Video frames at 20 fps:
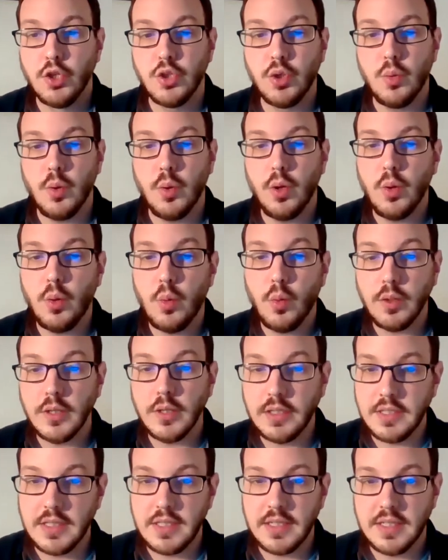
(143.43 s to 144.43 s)
So
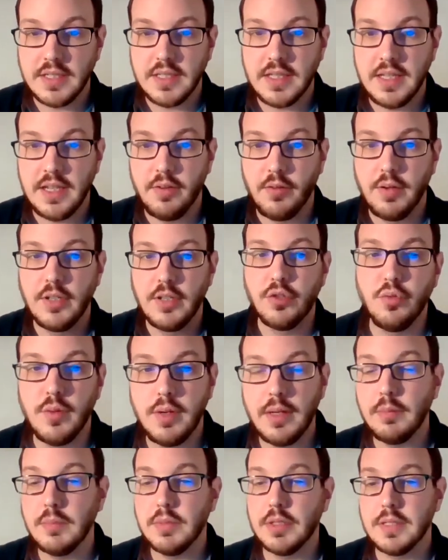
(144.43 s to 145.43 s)
according to this theory,
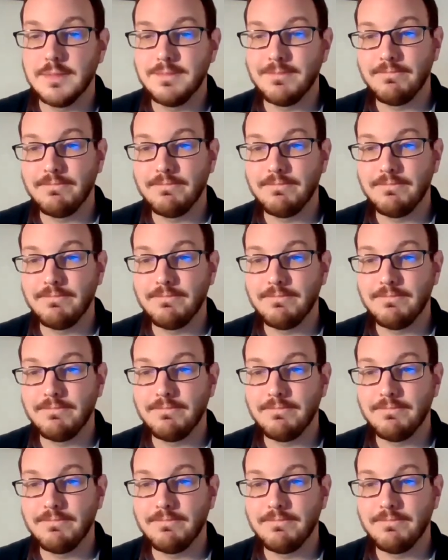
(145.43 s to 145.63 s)
dreams